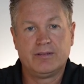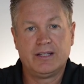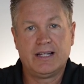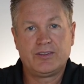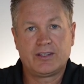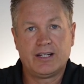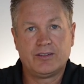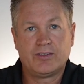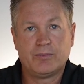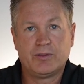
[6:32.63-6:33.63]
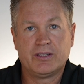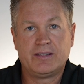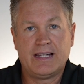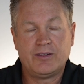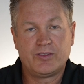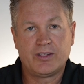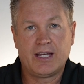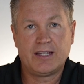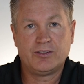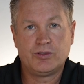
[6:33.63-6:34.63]
then that's kind of some of the
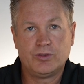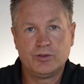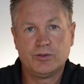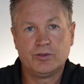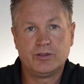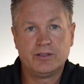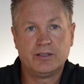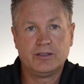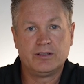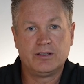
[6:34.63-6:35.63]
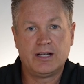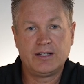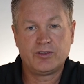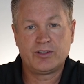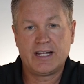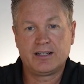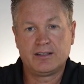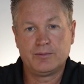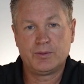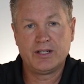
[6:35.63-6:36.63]
downside to the
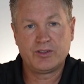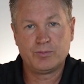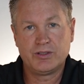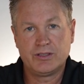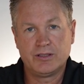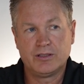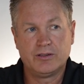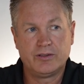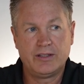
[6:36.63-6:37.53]
isostatically pressed material.